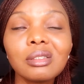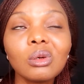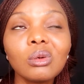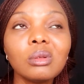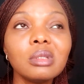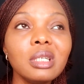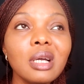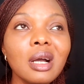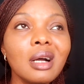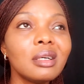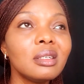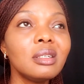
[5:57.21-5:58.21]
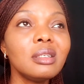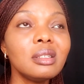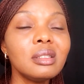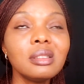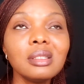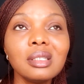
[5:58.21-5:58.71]
So yeah,
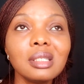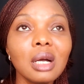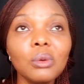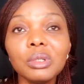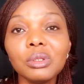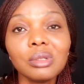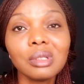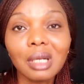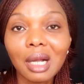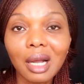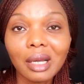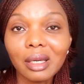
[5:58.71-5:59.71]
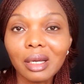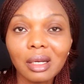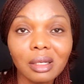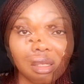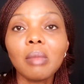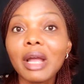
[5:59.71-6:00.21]
this is how we use the car
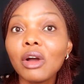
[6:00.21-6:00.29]
here. My